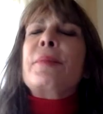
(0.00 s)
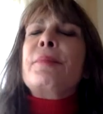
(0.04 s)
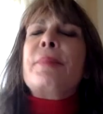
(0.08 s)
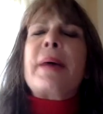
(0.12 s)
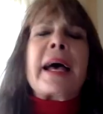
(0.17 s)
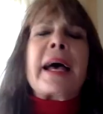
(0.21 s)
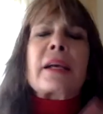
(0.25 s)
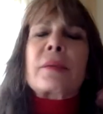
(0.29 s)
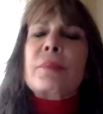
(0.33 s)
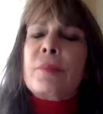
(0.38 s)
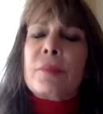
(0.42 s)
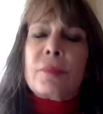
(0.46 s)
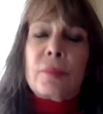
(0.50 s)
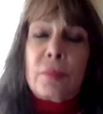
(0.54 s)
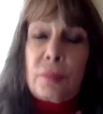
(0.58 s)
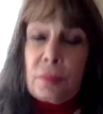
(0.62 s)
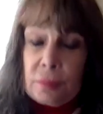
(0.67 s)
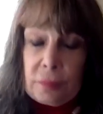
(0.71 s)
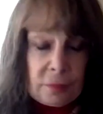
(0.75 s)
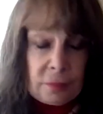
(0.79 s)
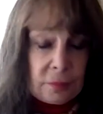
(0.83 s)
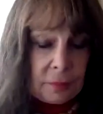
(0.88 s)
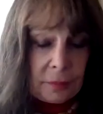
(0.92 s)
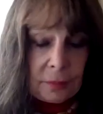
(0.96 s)
back
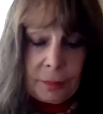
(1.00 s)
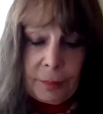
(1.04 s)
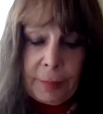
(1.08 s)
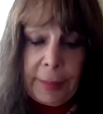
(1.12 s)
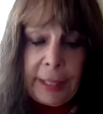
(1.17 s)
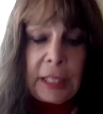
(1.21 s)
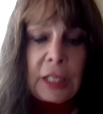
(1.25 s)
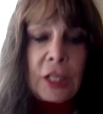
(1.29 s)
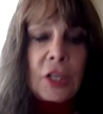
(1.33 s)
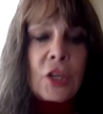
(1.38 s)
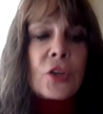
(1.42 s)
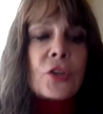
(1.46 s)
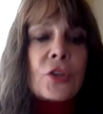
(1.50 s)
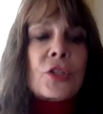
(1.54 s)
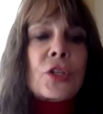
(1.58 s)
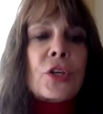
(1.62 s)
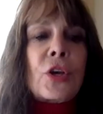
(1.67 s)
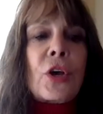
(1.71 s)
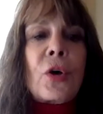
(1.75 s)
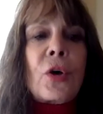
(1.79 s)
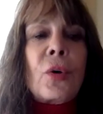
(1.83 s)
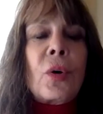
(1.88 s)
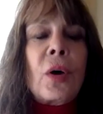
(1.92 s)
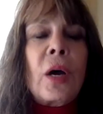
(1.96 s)
many years
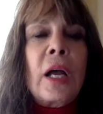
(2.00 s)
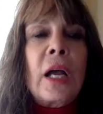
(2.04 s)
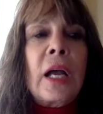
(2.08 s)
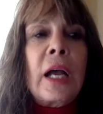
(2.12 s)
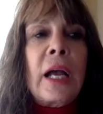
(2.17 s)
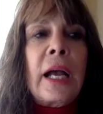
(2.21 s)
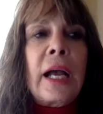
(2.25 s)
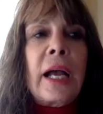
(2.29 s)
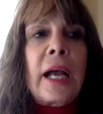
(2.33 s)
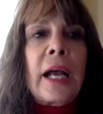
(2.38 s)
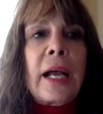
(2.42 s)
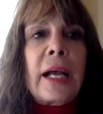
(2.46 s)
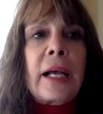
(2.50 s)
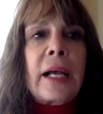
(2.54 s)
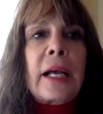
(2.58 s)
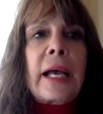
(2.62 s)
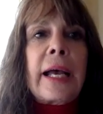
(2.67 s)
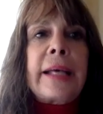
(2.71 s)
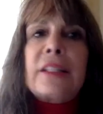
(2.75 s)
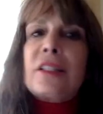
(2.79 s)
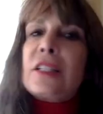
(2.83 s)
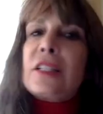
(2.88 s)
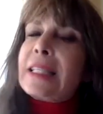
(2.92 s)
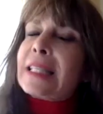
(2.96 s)
ago
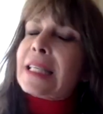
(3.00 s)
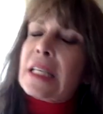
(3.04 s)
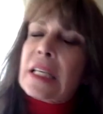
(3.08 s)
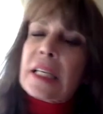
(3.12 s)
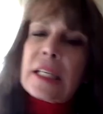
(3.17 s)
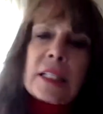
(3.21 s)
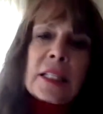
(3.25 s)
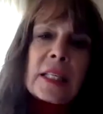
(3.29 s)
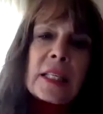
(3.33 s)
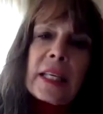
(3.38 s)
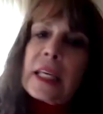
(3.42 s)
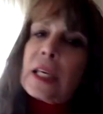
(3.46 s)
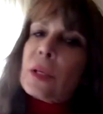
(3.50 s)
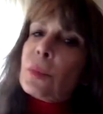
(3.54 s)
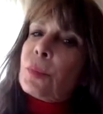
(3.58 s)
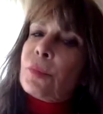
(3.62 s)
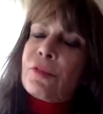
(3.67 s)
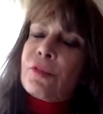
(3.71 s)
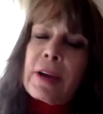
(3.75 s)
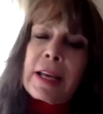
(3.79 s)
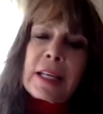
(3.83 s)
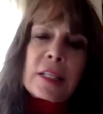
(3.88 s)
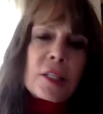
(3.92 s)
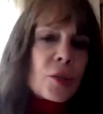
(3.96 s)
listen, it's, he
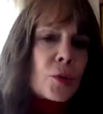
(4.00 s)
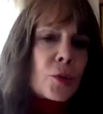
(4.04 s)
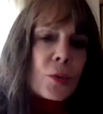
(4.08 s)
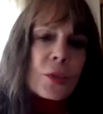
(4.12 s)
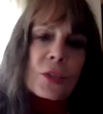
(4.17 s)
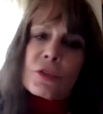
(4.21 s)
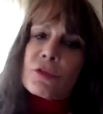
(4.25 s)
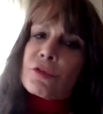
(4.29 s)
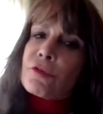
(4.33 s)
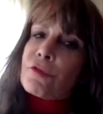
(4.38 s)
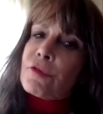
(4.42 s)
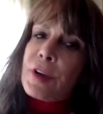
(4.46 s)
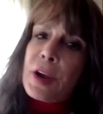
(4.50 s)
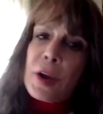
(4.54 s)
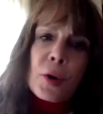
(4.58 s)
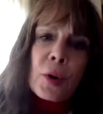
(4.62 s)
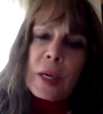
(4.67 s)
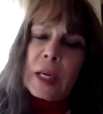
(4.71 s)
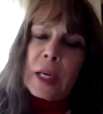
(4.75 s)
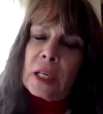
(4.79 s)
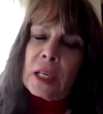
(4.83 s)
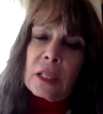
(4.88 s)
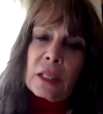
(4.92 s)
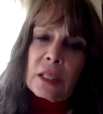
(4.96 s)
Francis was a
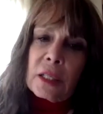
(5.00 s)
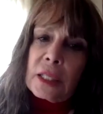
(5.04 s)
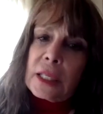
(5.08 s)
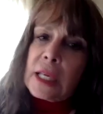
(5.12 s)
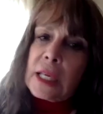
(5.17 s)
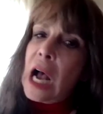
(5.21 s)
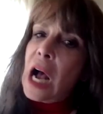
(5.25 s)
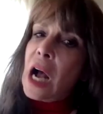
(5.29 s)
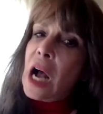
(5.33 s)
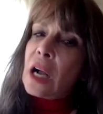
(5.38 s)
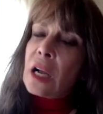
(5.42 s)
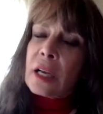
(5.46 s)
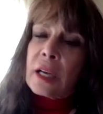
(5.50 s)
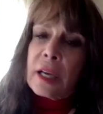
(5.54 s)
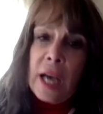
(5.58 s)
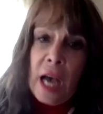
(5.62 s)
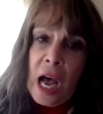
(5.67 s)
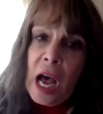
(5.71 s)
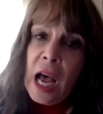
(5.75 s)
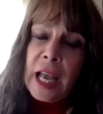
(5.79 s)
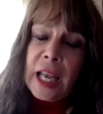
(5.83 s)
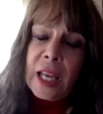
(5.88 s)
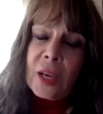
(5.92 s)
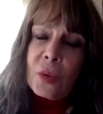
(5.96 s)
very young
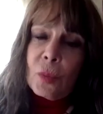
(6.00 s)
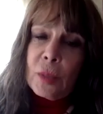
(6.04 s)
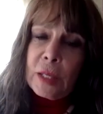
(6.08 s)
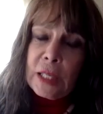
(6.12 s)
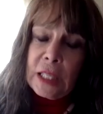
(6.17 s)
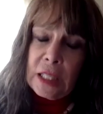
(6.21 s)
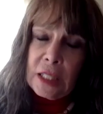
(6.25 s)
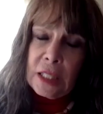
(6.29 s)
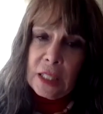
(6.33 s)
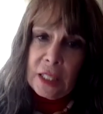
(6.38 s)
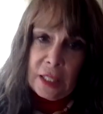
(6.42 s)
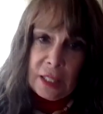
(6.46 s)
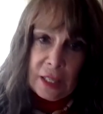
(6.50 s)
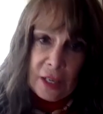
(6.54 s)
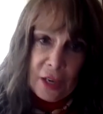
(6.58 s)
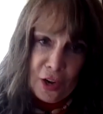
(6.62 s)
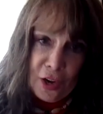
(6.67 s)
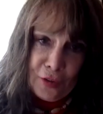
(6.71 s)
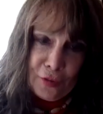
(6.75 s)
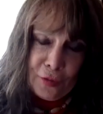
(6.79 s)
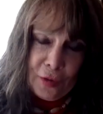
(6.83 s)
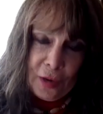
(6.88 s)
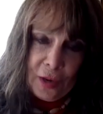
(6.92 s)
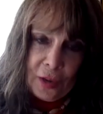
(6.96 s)
guy when he did The
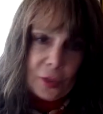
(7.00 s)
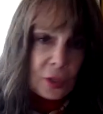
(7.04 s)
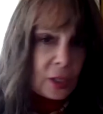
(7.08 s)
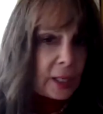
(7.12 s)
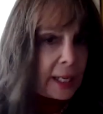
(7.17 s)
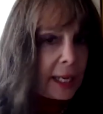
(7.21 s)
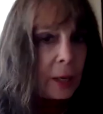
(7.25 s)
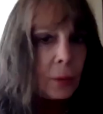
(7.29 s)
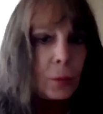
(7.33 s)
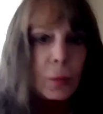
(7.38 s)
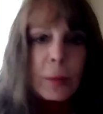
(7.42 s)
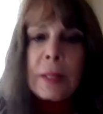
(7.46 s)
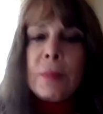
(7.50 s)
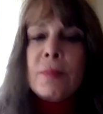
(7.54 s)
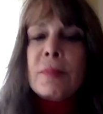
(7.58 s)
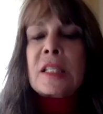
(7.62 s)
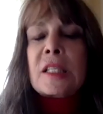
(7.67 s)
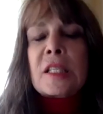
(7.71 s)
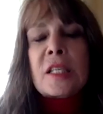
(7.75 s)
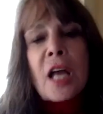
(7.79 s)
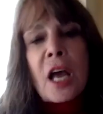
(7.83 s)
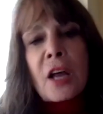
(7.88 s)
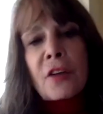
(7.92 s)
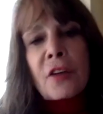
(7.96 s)
Godfather. We
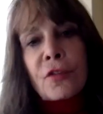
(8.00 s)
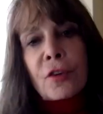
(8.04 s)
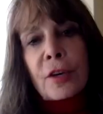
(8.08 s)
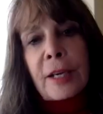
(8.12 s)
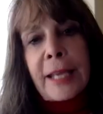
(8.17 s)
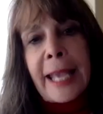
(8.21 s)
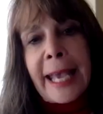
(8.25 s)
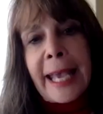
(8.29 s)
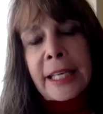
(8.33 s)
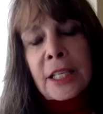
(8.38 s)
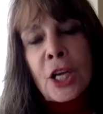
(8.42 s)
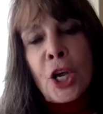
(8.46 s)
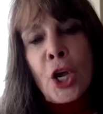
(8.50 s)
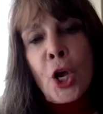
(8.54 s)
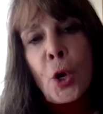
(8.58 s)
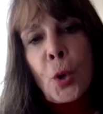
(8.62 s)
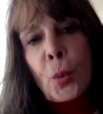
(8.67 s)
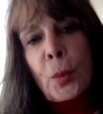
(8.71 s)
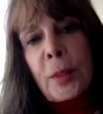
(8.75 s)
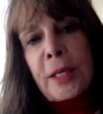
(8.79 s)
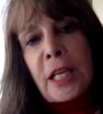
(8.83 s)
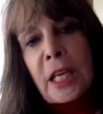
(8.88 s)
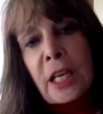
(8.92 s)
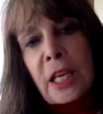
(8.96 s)
must not forget
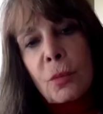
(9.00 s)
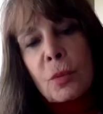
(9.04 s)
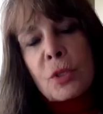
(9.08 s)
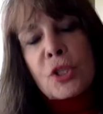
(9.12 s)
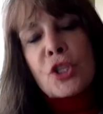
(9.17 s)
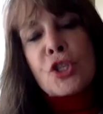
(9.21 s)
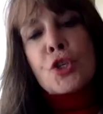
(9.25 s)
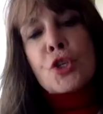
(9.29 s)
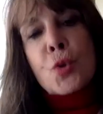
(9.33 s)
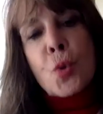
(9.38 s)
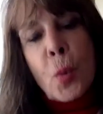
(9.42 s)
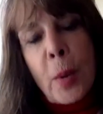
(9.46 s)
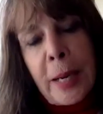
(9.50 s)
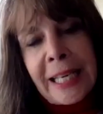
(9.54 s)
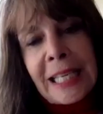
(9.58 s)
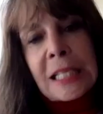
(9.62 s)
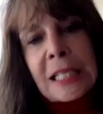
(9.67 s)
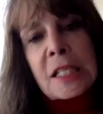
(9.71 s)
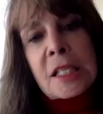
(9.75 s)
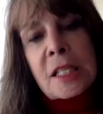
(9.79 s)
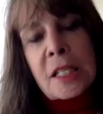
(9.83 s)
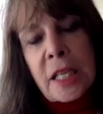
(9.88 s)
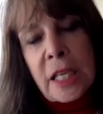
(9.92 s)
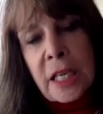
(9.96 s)
when he was
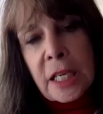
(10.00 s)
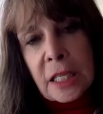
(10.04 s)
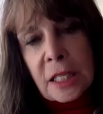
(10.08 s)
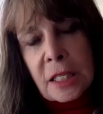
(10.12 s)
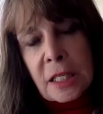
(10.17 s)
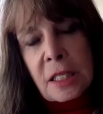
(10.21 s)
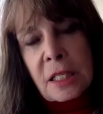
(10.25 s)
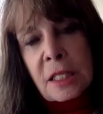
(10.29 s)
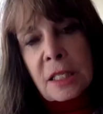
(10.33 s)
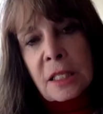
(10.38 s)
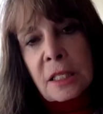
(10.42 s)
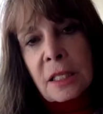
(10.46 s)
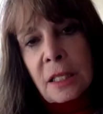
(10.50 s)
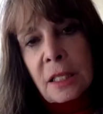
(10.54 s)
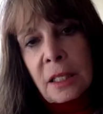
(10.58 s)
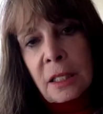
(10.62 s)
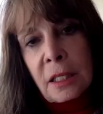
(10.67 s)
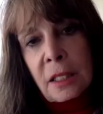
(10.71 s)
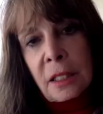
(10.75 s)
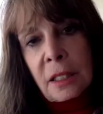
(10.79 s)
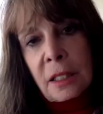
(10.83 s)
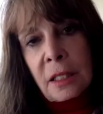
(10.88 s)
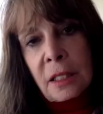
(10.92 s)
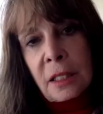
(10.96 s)
26,
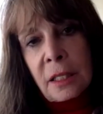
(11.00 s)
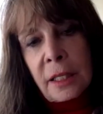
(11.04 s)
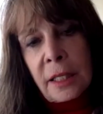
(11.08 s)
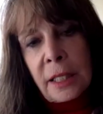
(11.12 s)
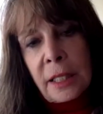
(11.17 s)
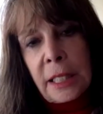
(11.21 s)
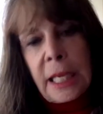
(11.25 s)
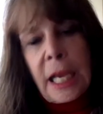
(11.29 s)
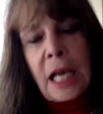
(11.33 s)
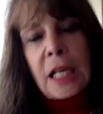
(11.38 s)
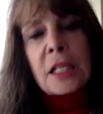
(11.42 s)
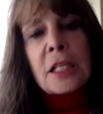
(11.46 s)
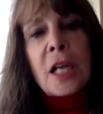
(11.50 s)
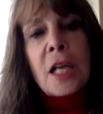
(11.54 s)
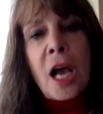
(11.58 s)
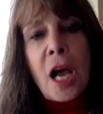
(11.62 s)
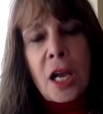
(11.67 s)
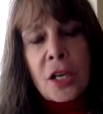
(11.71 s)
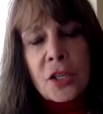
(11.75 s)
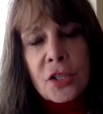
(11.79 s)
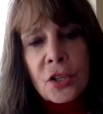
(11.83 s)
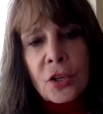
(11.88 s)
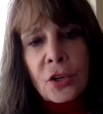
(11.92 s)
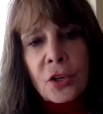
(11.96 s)
he got an
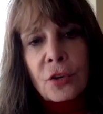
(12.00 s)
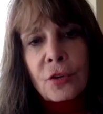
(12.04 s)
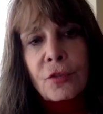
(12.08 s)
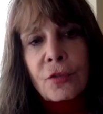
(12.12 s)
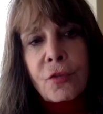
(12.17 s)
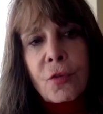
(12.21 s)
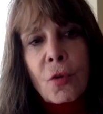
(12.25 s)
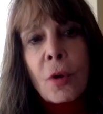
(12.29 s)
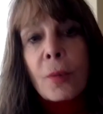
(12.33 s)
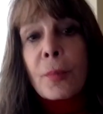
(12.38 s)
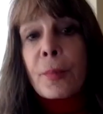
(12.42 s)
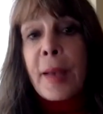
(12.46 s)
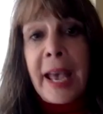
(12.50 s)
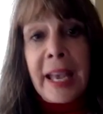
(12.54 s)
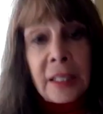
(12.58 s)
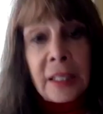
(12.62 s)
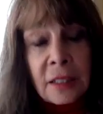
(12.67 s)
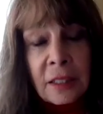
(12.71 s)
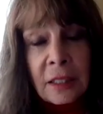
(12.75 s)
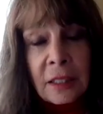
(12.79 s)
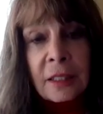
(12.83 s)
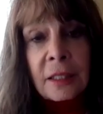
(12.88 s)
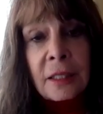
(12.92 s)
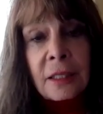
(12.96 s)
Oscar for
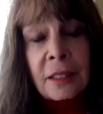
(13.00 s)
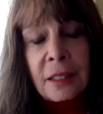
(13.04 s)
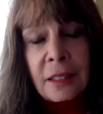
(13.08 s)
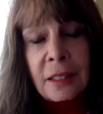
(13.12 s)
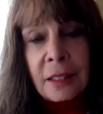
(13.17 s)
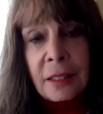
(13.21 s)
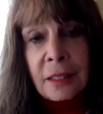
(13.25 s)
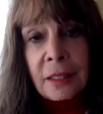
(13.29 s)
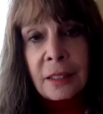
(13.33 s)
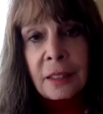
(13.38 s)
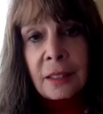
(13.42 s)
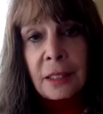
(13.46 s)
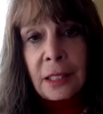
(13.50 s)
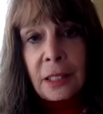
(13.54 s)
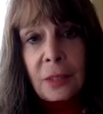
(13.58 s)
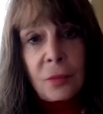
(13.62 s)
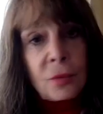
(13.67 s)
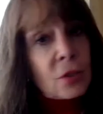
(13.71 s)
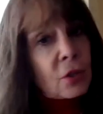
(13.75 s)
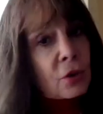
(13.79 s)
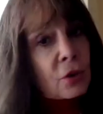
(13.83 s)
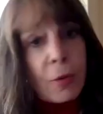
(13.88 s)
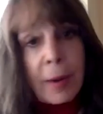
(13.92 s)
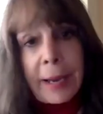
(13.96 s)
Patton. He
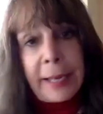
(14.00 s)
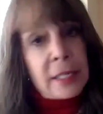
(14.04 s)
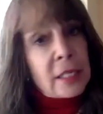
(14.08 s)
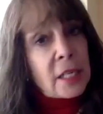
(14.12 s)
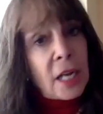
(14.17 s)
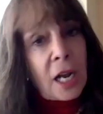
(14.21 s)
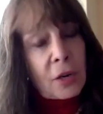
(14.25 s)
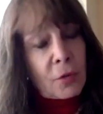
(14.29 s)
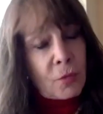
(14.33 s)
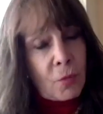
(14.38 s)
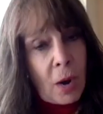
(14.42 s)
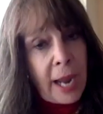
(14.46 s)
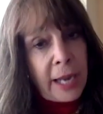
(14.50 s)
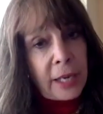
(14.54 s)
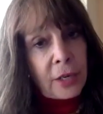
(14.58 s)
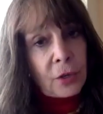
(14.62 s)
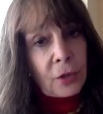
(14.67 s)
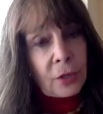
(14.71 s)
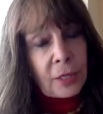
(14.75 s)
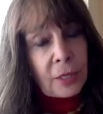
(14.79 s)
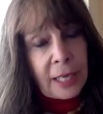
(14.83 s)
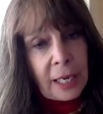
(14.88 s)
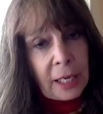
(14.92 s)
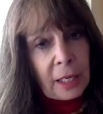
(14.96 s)
was a great young
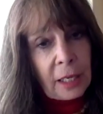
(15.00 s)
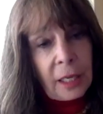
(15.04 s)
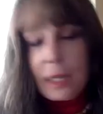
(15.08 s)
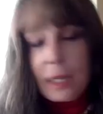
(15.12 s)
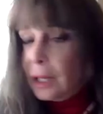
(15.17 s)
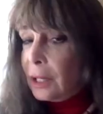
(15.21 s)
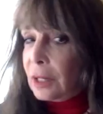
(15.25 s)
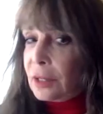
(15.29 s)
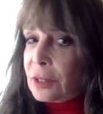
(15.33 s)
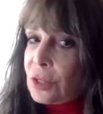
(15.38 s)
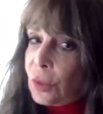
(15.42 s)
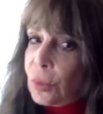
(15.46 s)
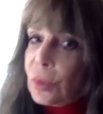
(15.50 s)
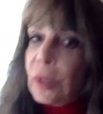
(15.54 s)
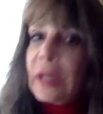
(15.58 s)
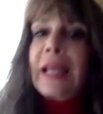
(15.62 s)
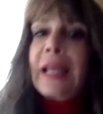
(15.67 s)
writer. Okay, so